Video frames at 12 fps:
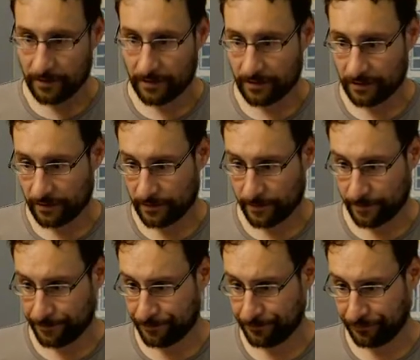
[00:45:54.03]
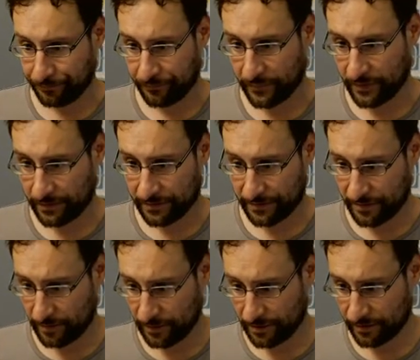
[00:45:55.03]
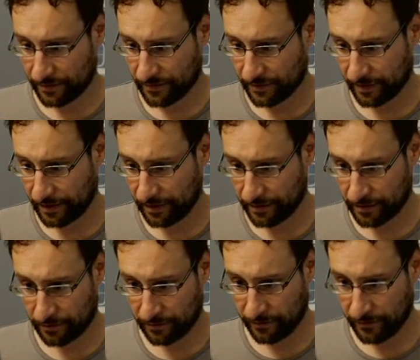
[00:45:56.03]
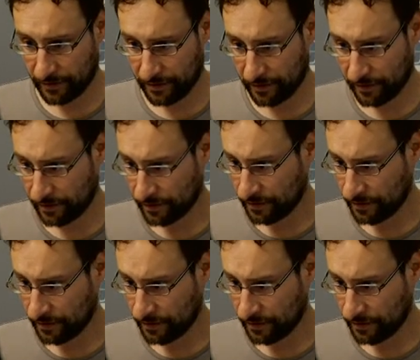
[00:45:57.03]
CMake style, and how do we